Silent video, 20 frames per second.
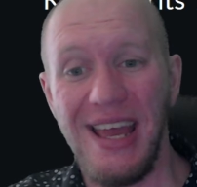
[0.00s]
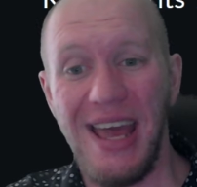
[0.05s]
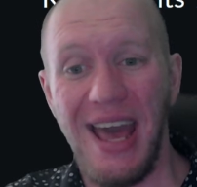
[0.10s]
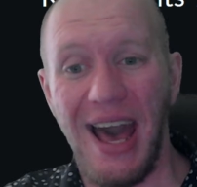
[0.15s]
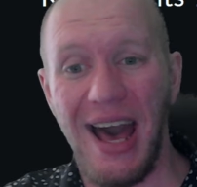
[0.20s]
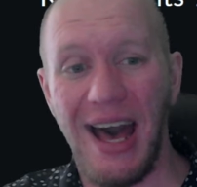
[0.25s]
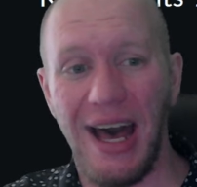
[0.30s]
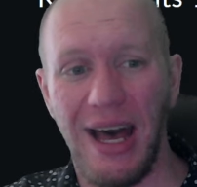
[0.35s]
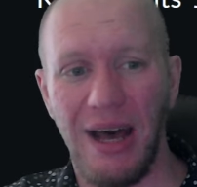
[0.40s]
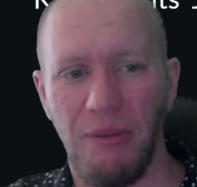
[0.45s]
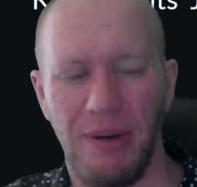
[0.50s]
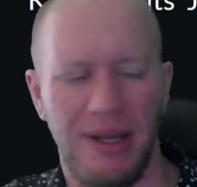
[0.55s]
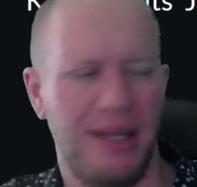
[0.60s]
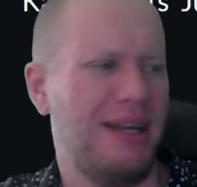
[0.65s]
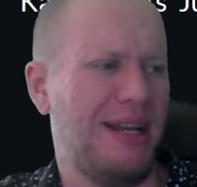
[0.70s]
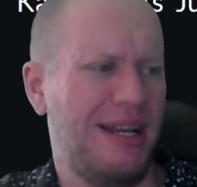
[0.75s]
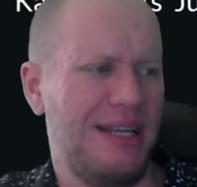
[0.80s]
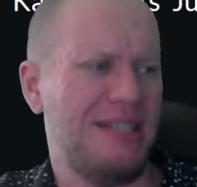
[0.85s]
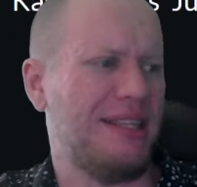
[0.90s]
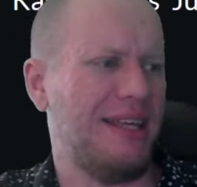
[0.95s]
Well,
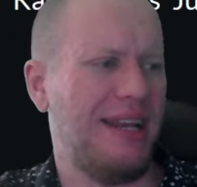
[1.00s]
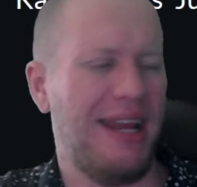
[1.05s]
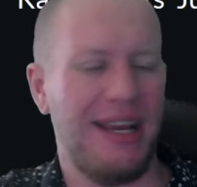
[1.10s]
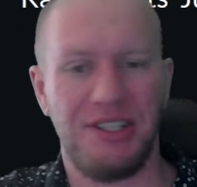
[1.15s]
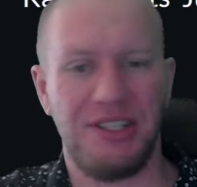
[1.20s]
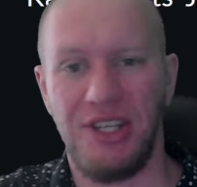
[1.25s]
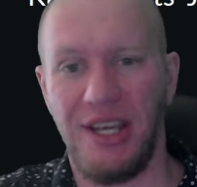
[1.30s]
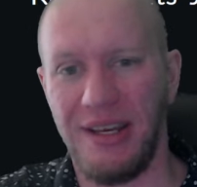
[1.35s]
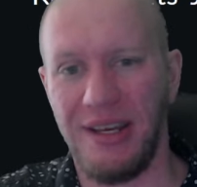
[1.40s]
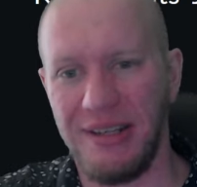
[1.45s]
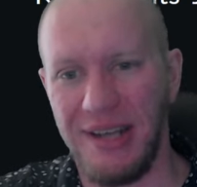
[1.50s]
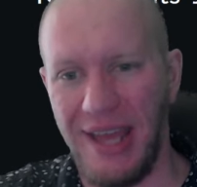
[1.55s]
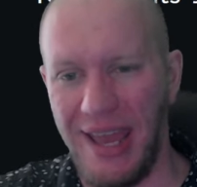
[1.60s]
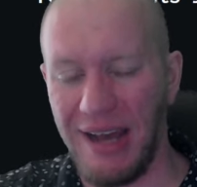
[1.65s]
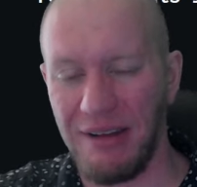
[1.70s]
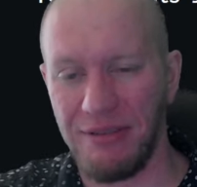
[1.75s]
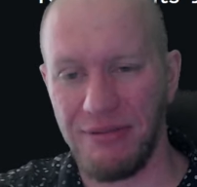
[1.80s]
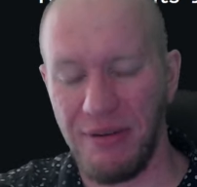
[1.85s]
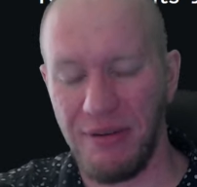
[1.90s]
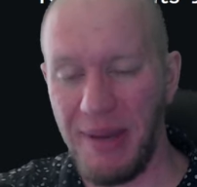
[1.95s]
it is the next year
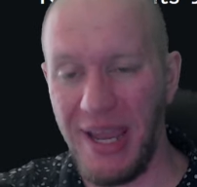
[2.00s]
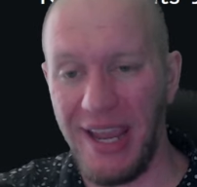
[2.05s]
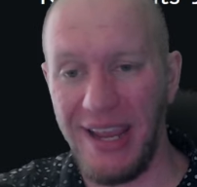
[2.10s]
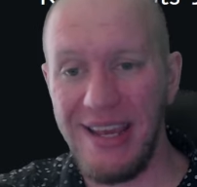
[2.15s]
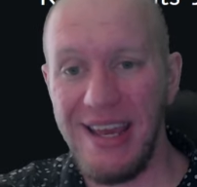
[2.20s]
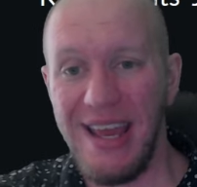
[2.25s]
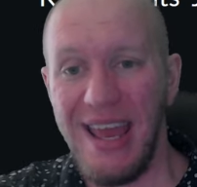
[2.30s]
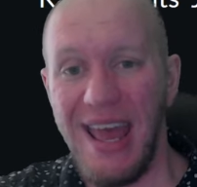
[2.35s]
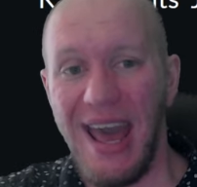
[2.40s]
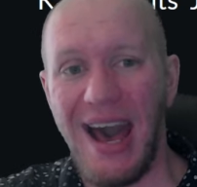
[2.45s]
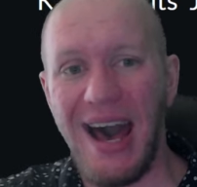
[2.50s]
now for me.